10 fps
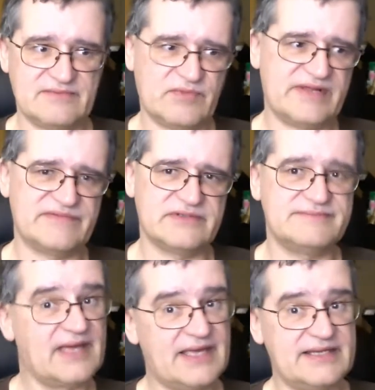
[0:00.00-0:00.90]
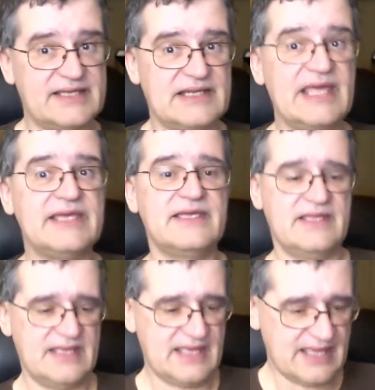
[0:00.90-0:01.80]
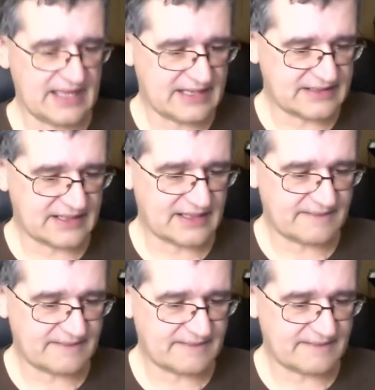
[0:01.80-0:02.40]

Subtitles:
whatever height I'd like, and